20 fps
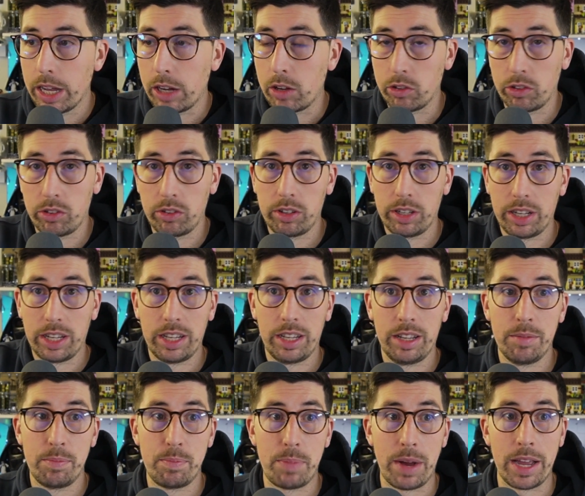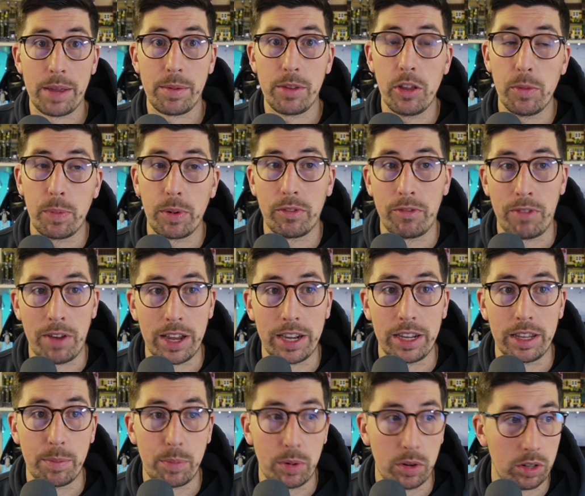because by you
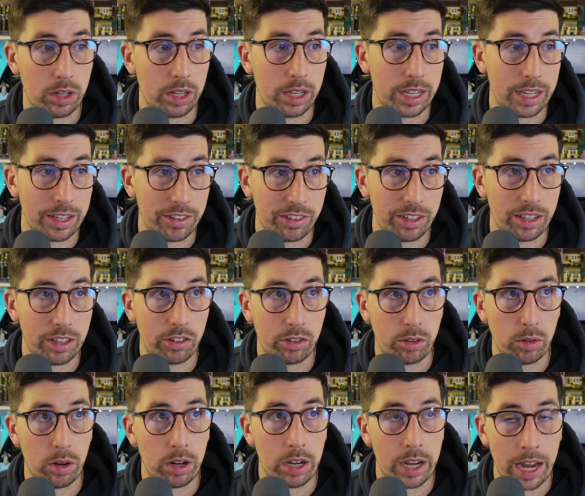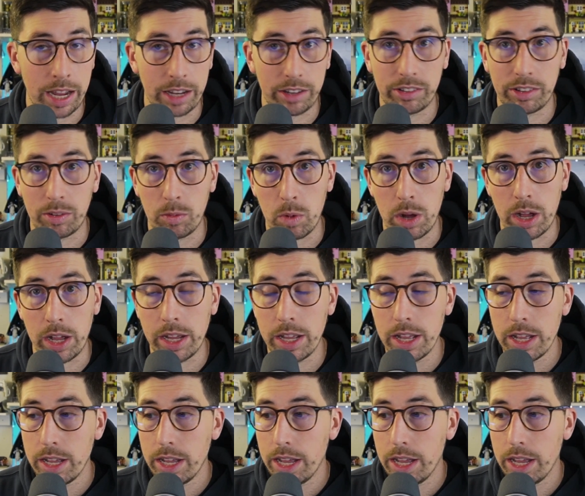providing the product, they can see the store in X and Y.